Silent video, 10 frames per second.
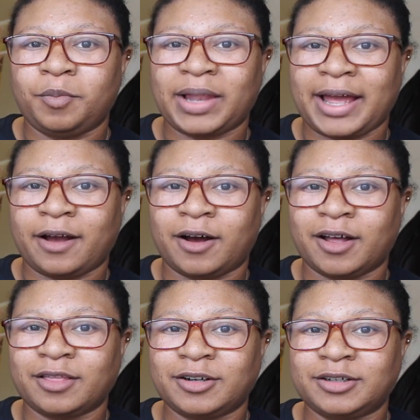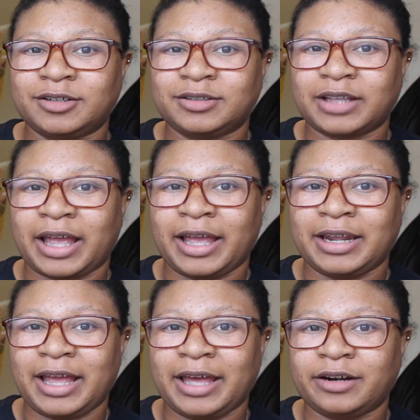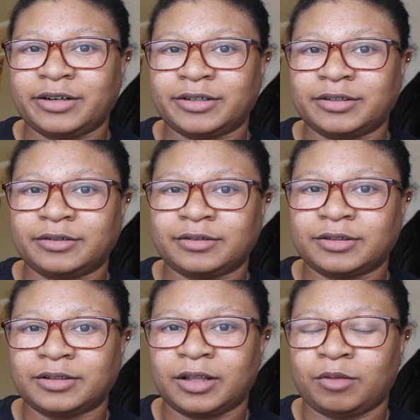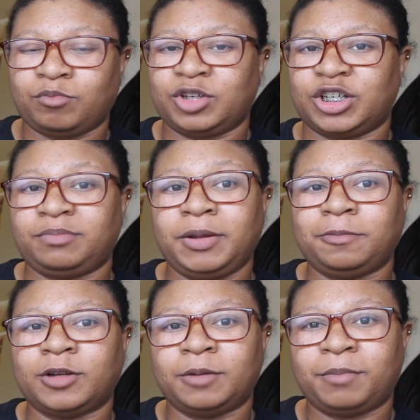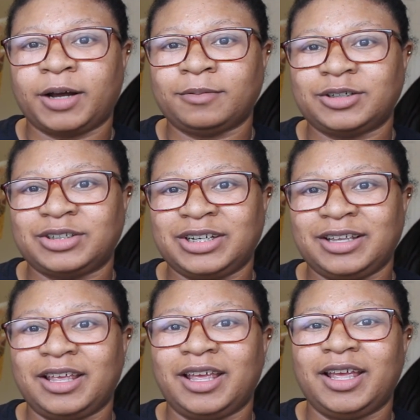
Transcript: black authors and editors and just people in publishing